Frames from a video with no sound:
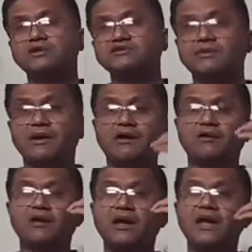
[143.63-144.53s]
some
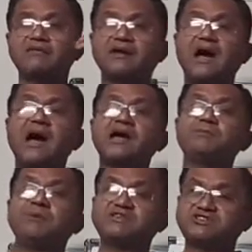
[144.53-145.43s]
are having
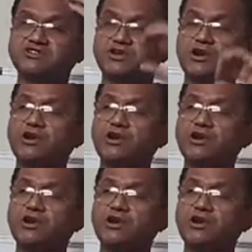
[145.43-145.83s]
high pitch,